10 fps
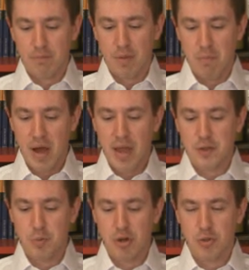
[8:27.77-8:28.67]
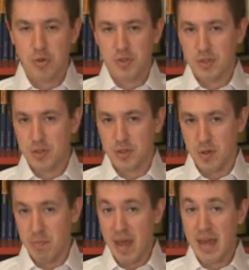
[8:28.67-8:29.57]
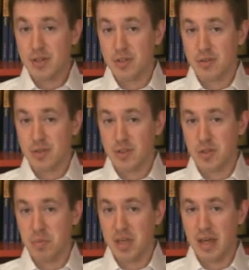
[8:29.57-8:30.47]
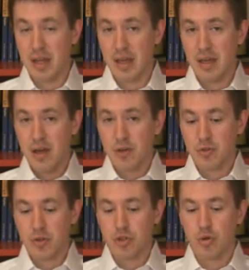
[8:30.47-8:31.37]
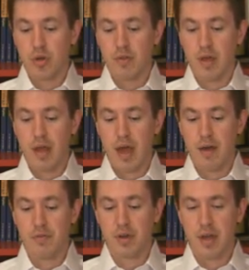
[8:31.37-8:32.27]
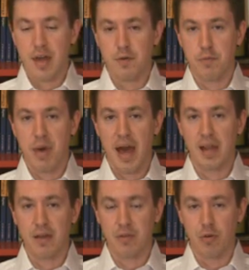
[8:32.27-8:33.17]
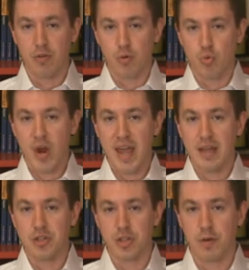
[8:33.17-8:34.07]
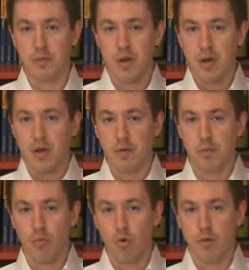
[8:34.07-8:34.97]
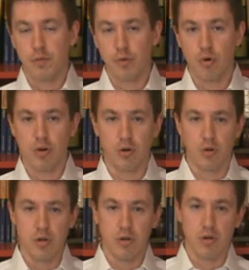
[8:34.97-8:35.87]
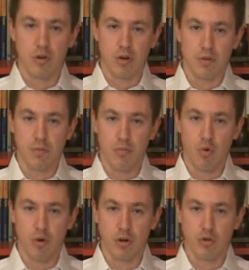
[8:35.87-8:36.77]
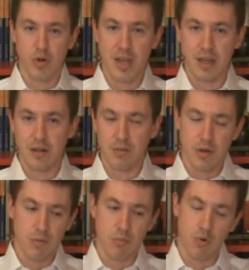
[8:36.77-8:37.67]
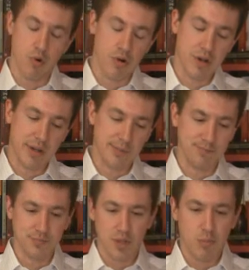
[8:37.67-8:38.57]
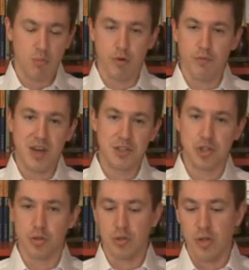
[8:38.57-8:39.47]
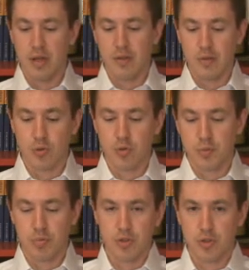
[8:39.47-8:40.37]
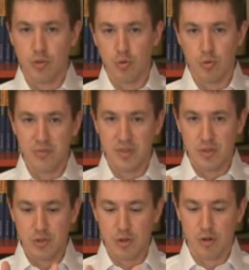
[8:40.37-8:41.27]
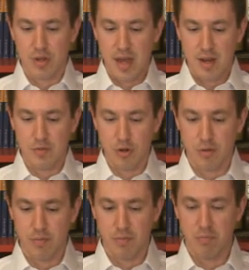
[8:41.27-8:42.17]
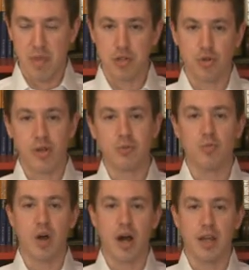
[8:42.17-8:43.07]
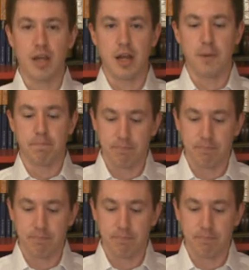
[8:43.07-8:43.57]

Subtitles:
my experience was, this is the base, this is the beginning, so that you can then have the kind of palette, the range of more floral or more green, more vegetal. This one puts you, this is your kind of your measuring rod here.